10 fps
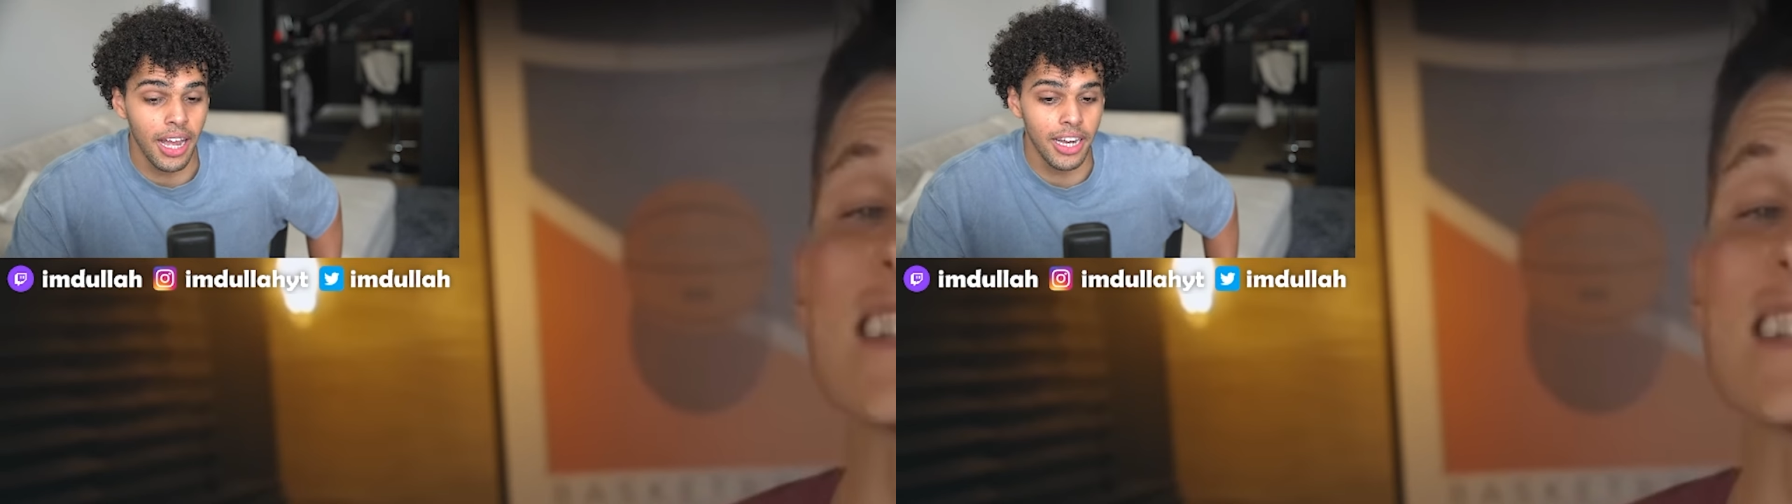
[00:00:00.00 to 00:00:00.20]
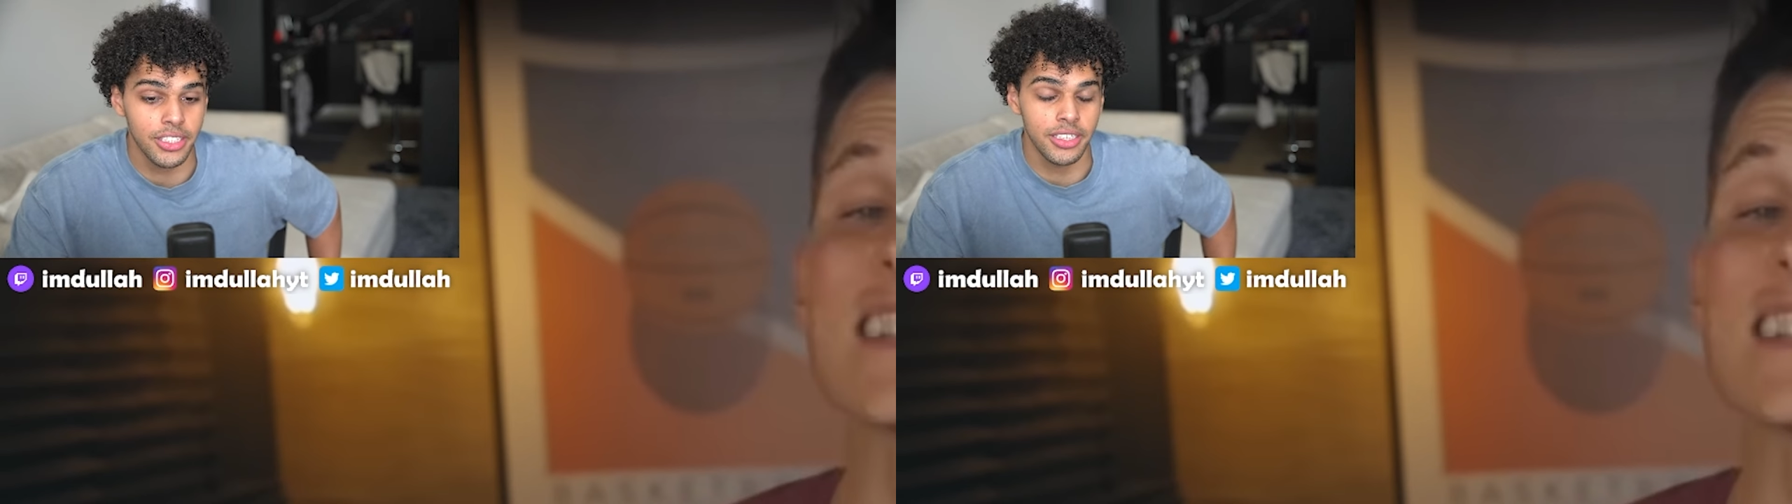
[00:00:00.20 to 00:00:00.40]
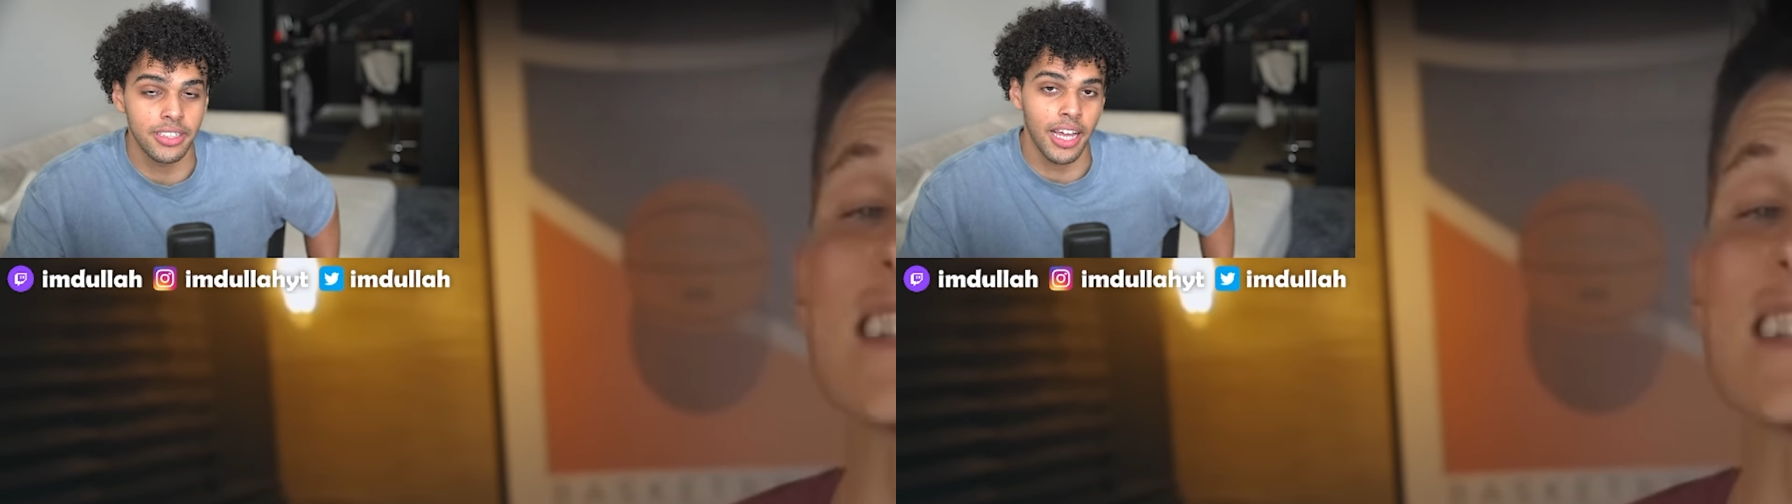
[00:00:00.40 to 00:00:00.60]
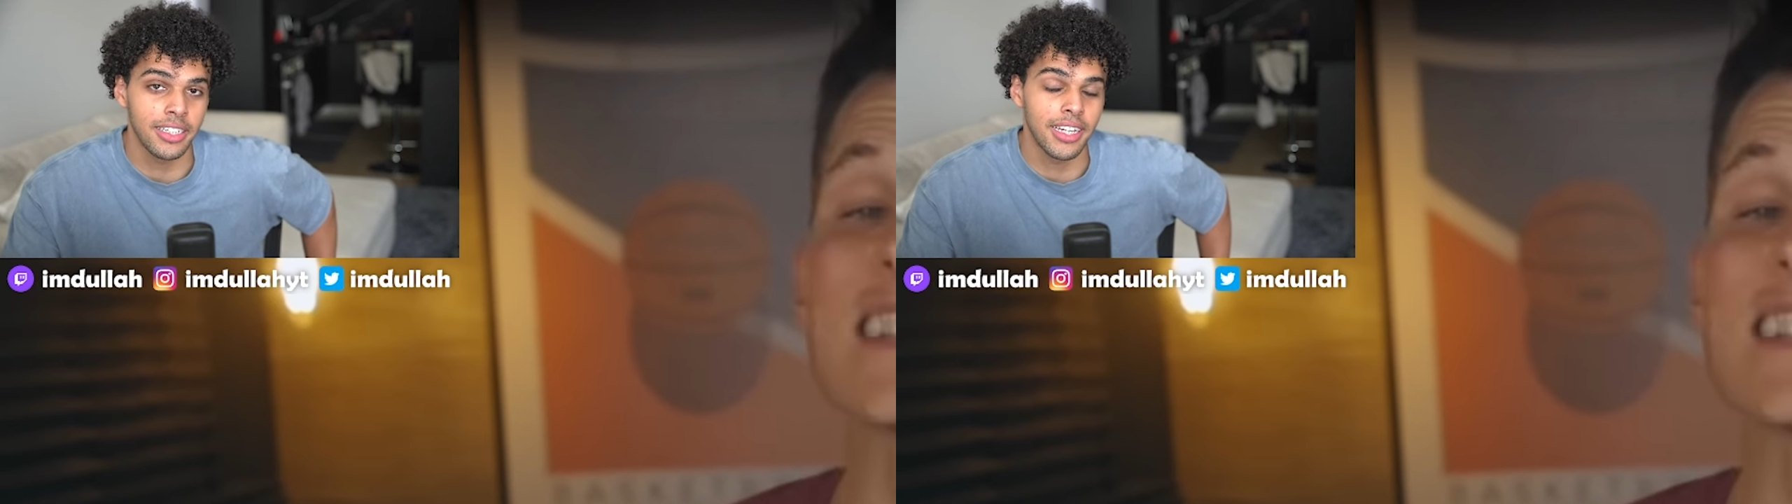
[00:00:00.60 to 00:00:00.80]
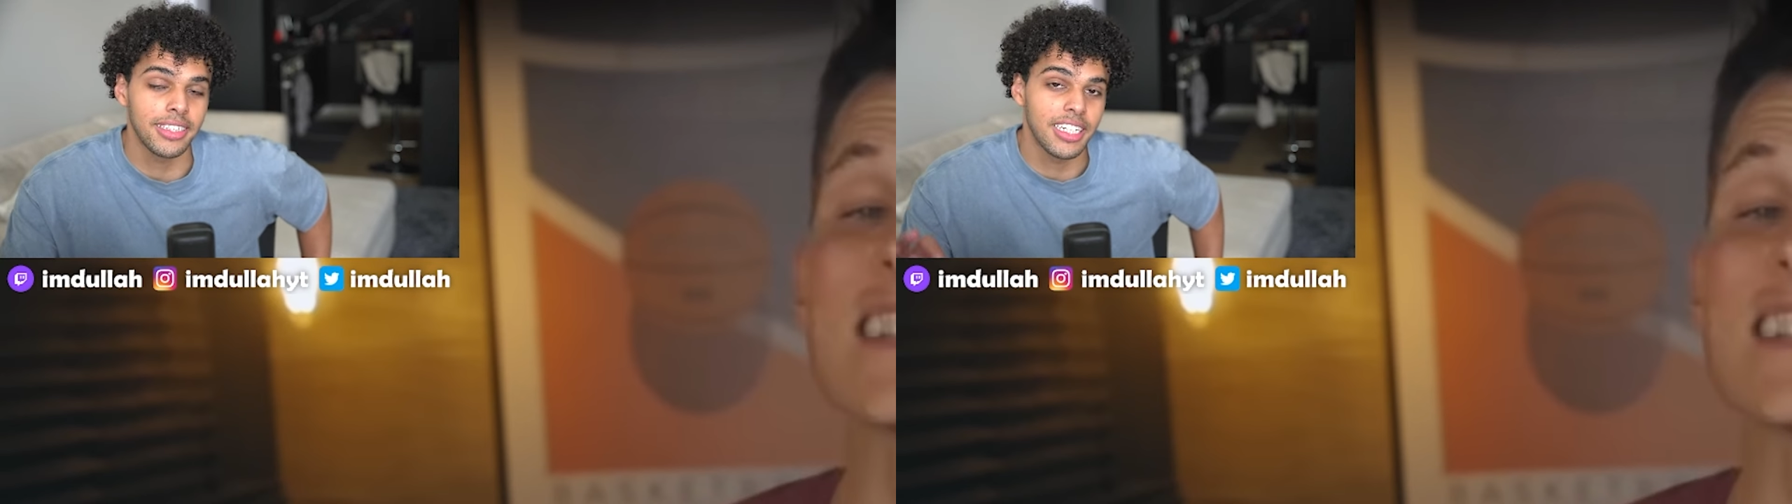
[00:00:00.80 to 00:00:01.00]
That actually,
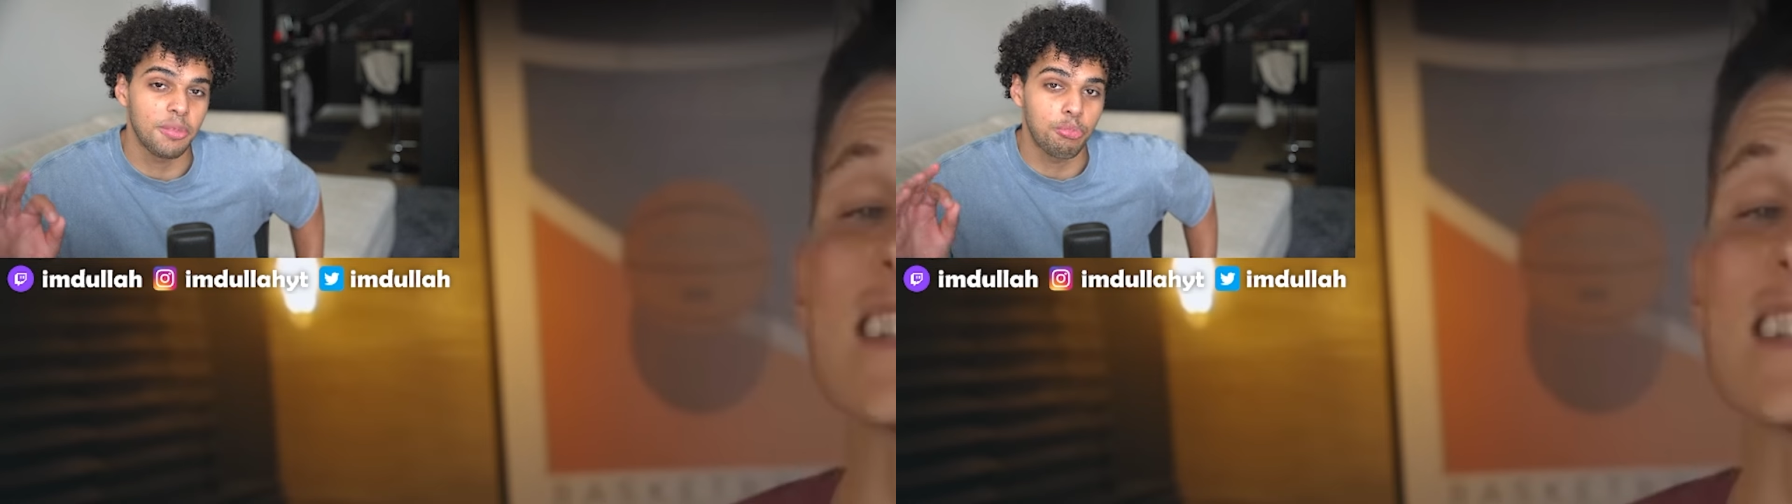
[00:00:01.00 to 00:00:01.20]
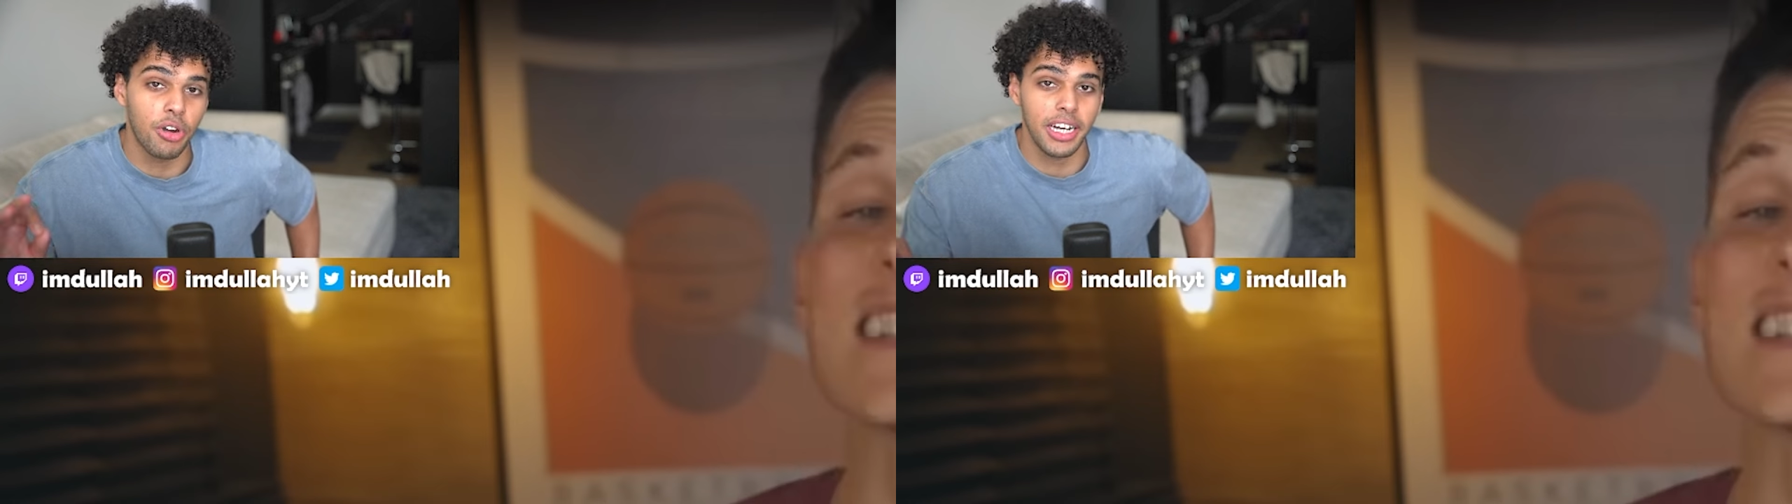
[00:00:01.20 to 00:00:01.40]
that does not sound